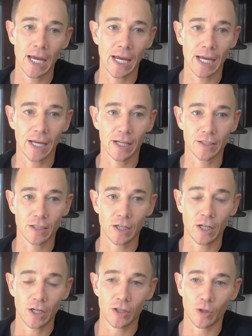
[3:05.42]
and
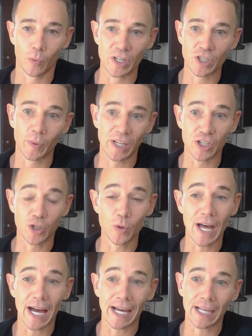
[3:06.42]
the reason we can do
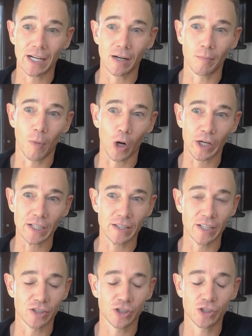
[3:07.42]
that in a market
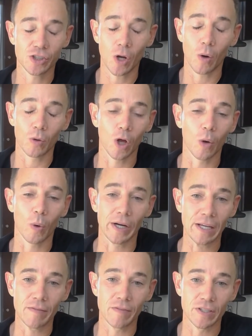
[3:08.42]
that's so low on
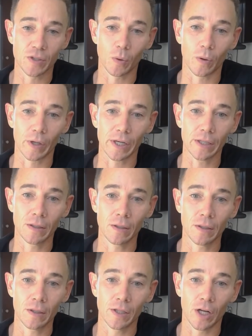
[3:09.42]
inventory,
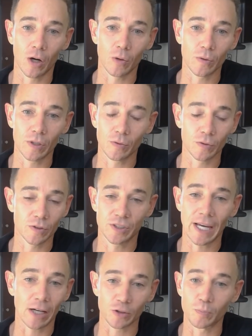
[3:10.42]
you know,
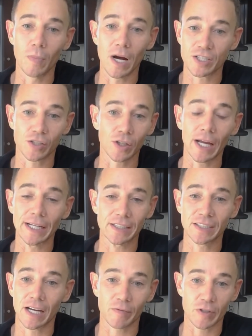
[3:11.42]
Seattle's much like
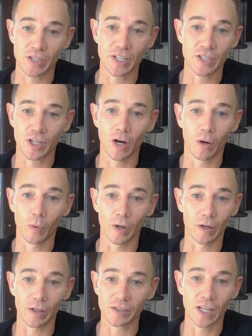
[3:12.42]
San Francisco,
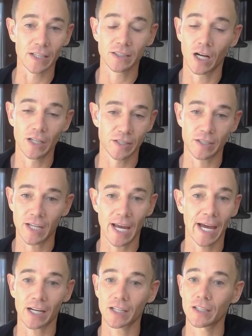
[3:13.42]
where it's got tons of
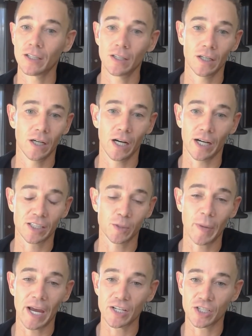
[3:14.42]
tech uh,
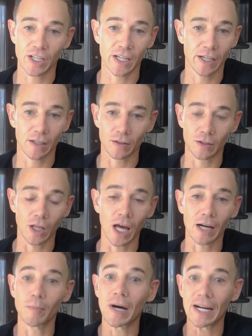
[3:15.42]
expansion, a
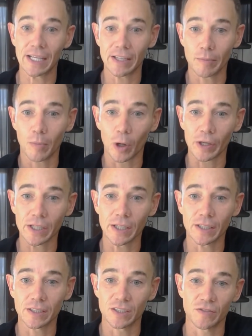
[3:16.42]
lot of money in the
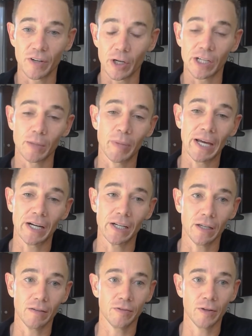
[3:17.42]
market, it's very
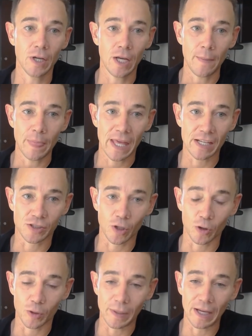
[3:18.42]
competitive and
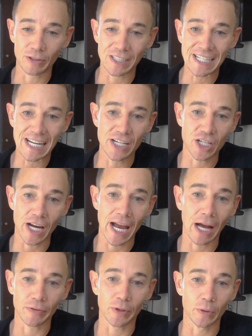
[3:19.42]
so to be able to ninja
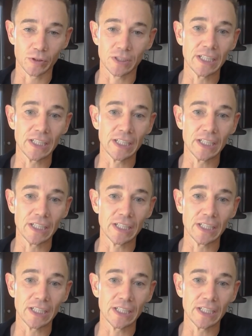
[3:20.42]
out those